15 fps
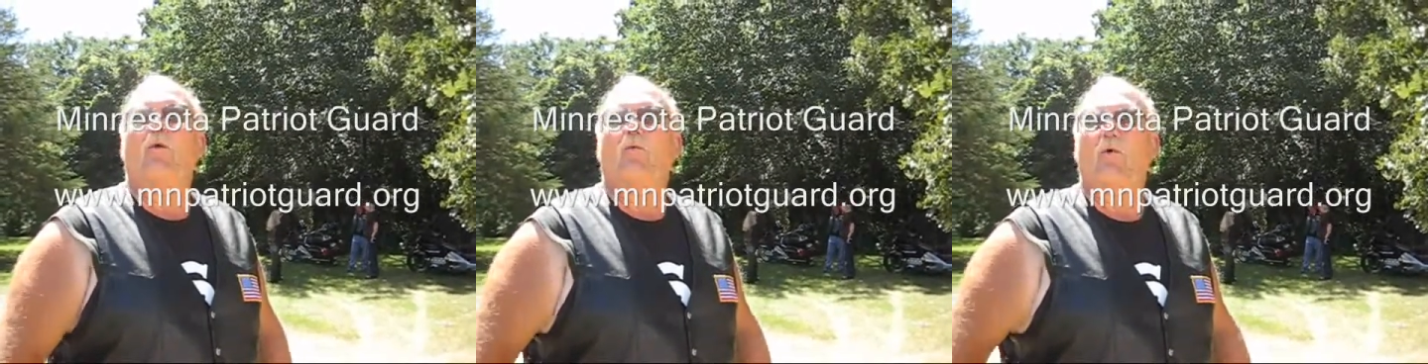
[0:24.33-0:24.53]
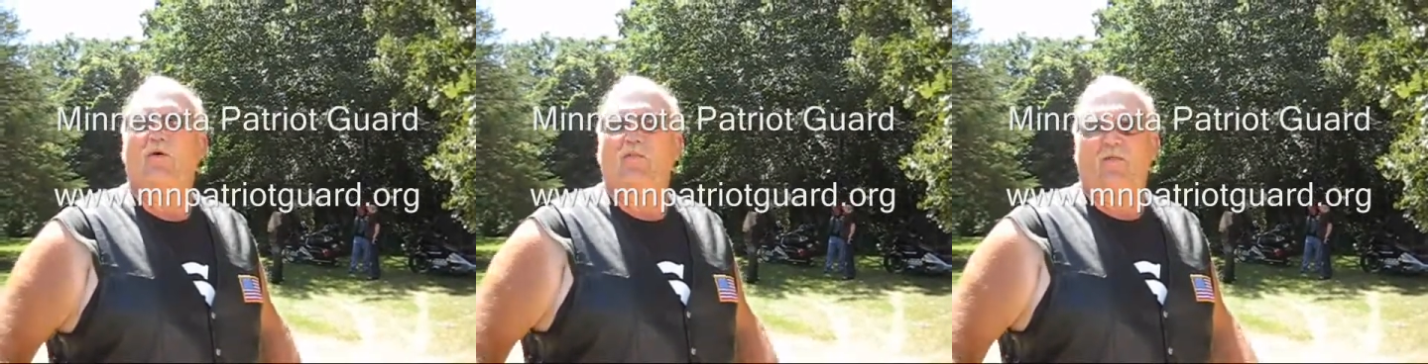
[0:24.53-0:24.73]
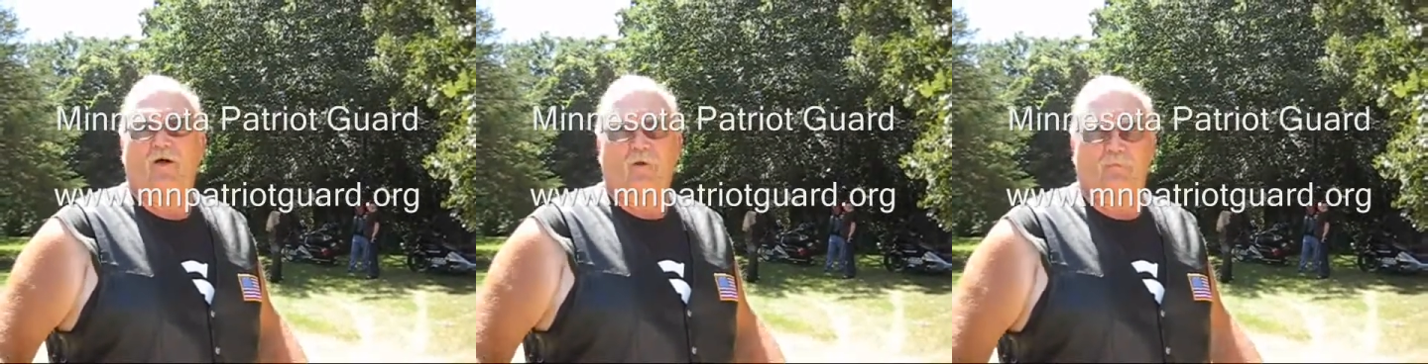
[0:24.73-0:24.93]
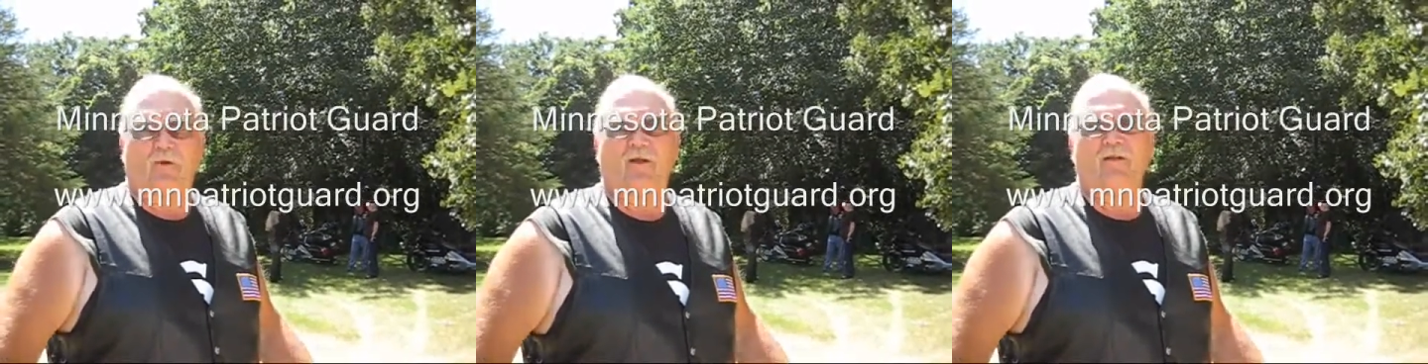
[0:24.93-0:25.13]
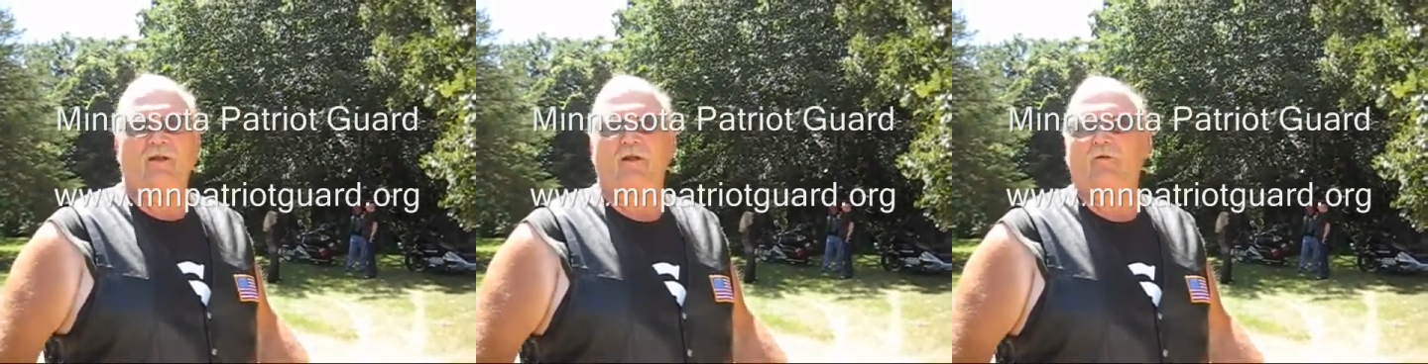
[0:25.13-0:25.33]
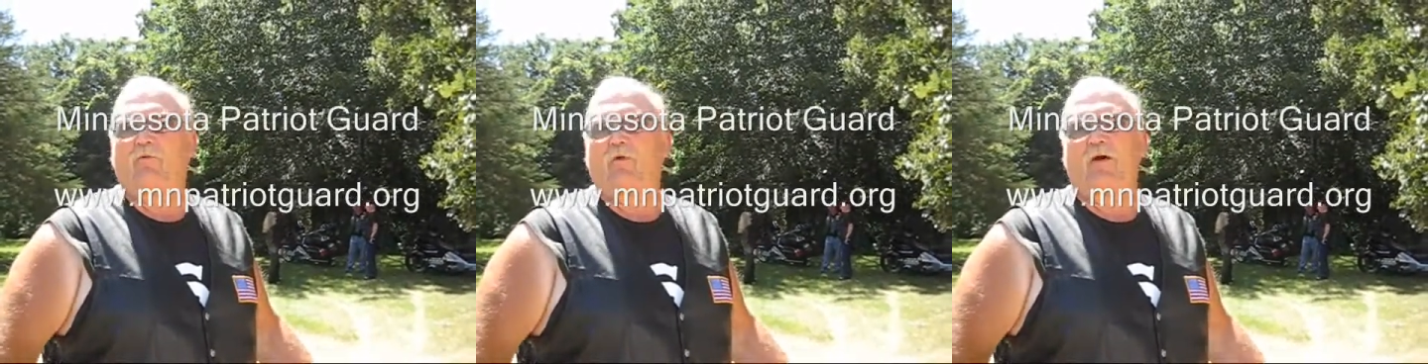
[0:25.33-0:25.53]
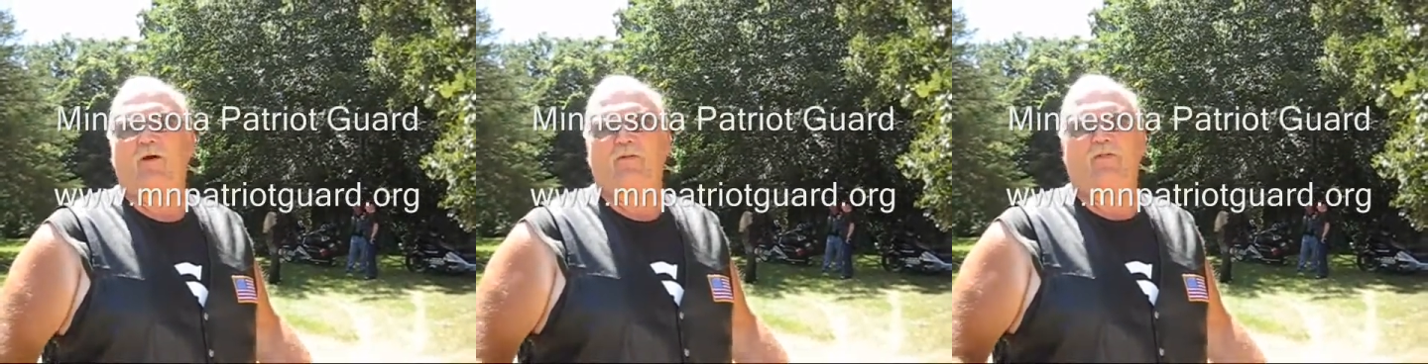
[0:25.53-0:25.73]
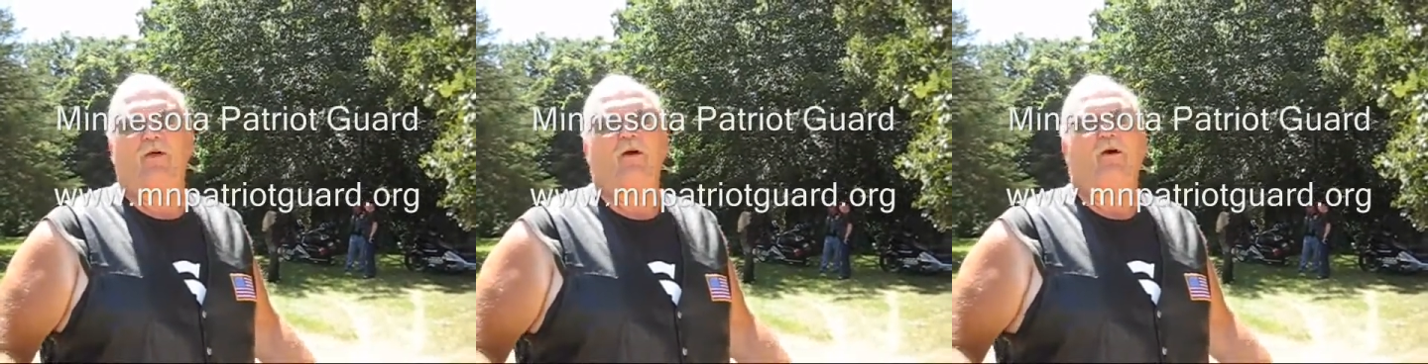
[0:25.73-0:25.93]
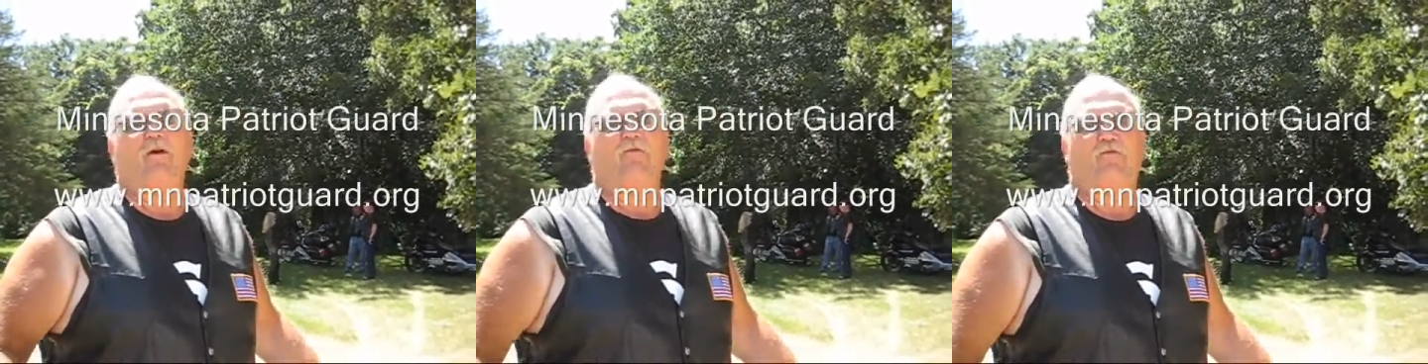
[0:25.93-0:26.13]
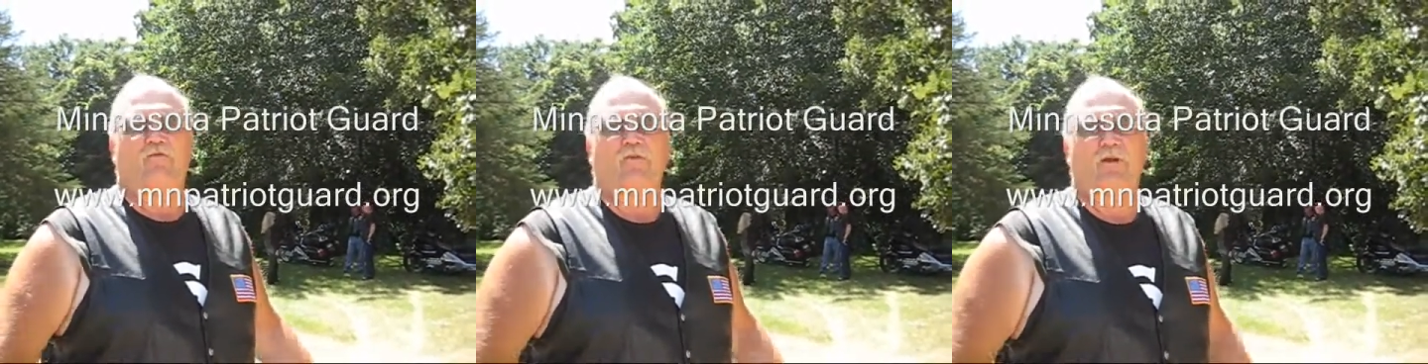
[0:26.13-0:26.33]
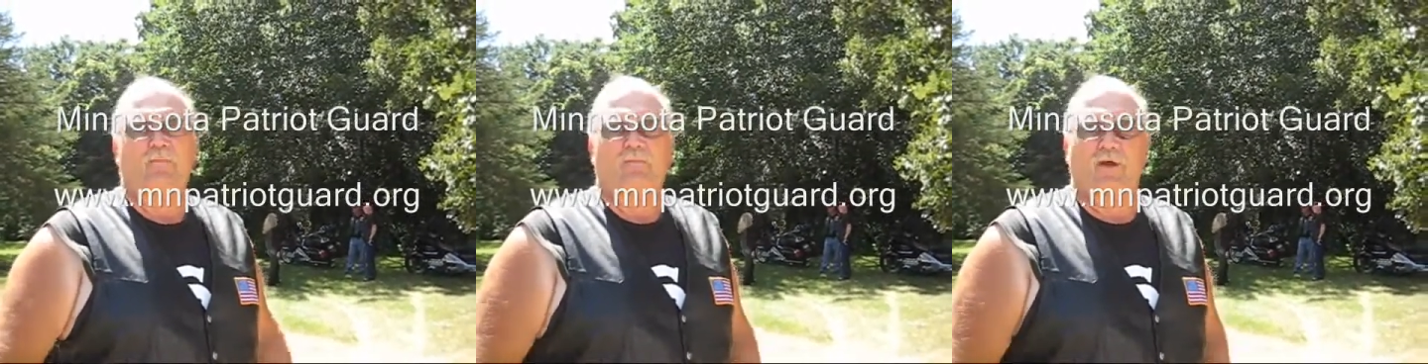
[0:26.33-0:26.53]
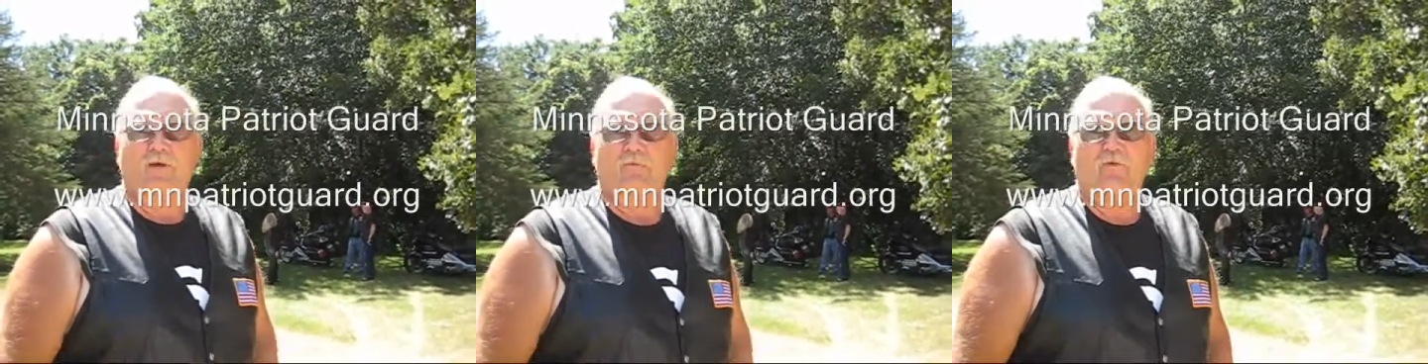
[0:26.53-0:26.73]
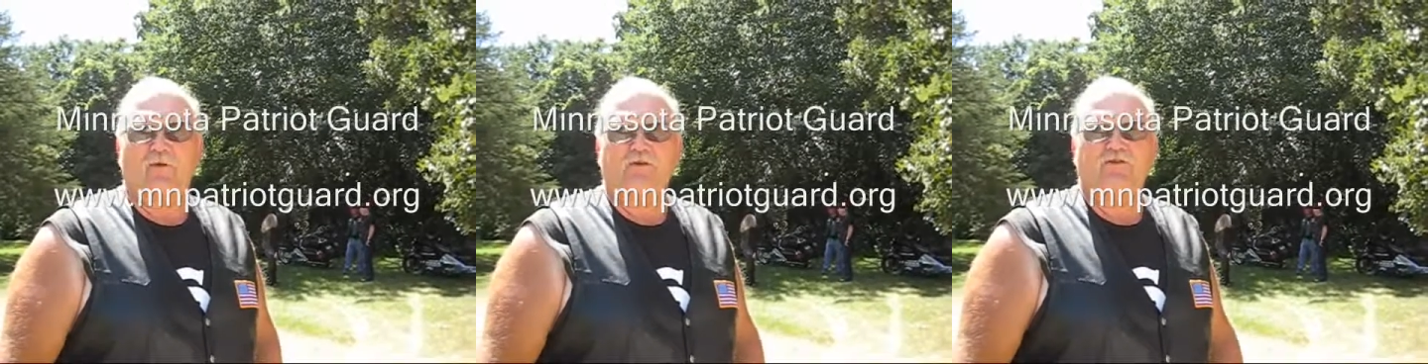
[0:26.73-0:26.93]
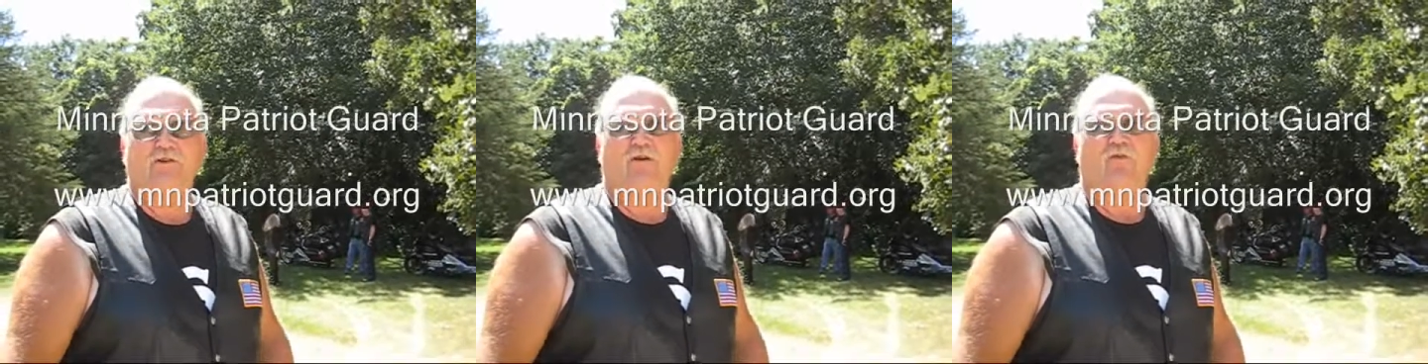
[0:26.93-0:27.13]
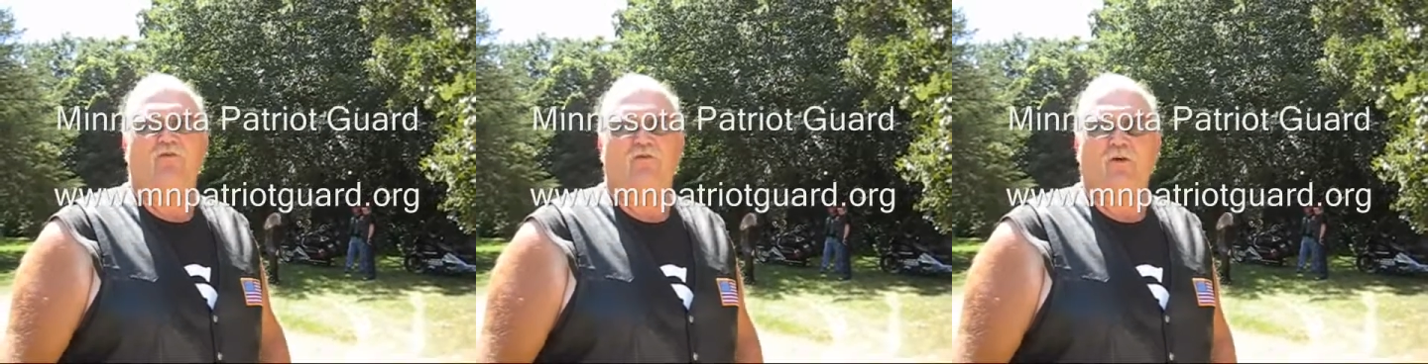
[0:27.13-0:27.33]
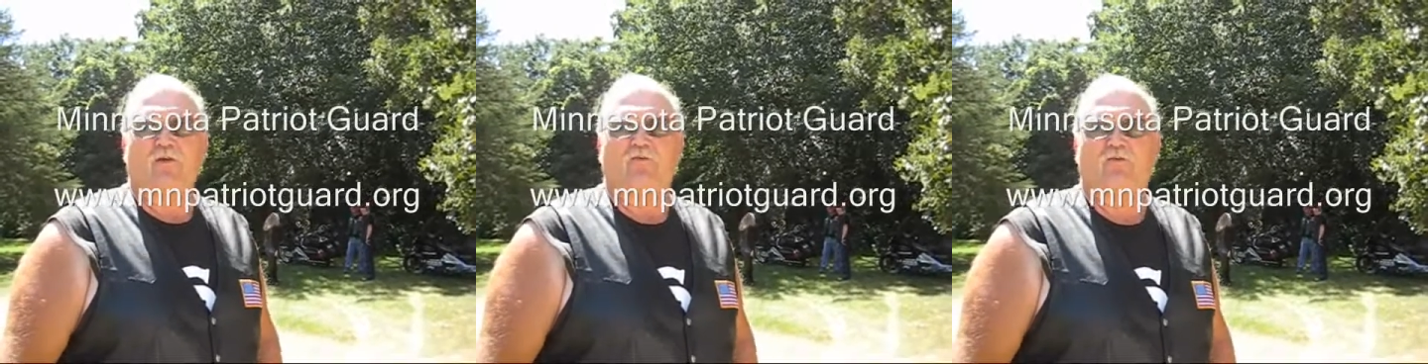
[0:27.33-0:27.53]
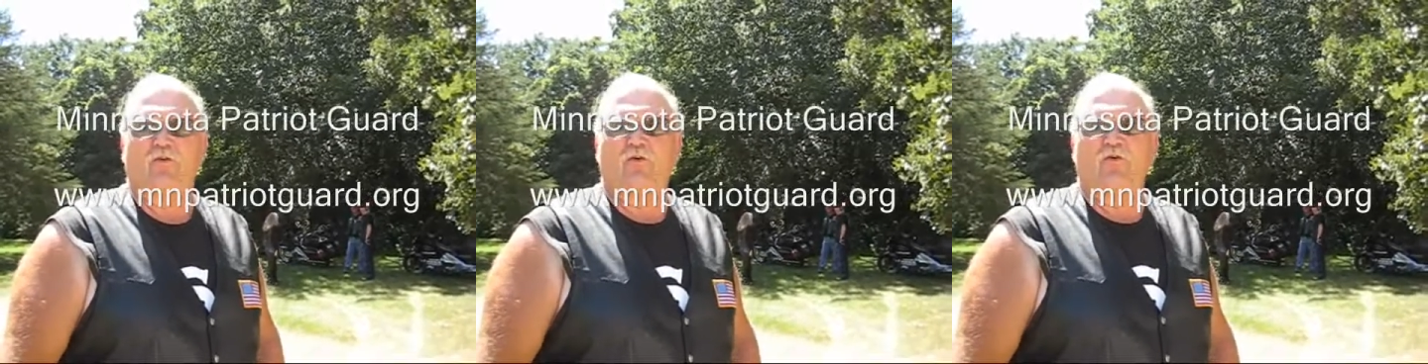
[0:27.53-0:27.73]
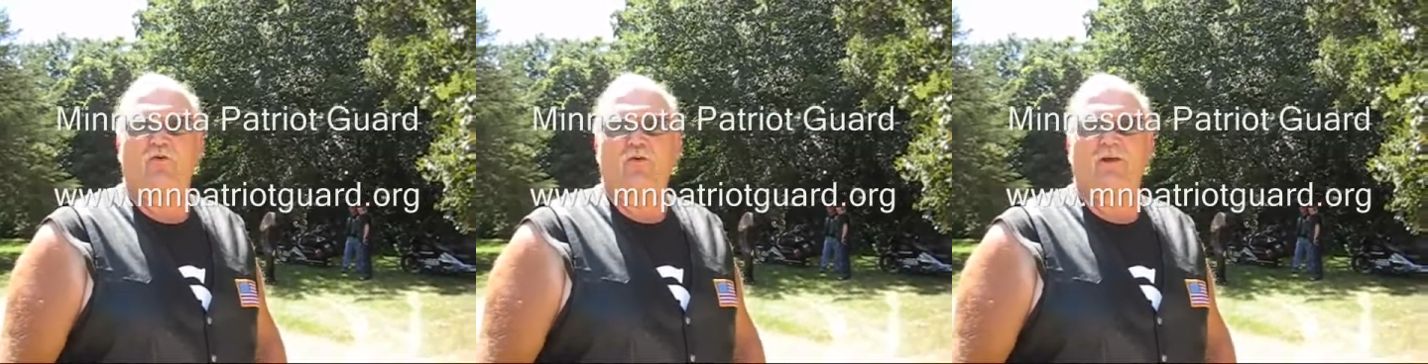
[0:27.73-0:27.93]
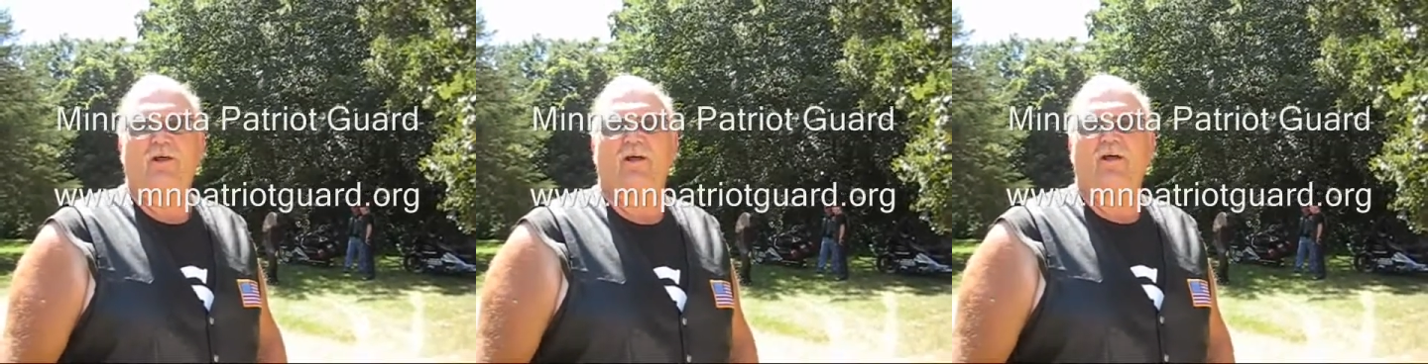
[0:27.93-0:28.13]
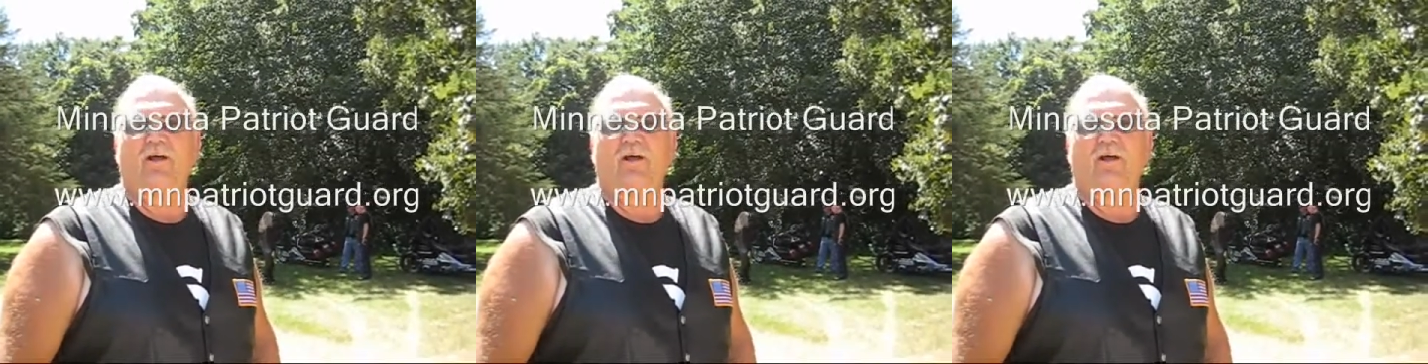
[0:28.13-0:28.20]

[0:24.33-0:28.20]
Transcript: with a picnic with free beverage, free food,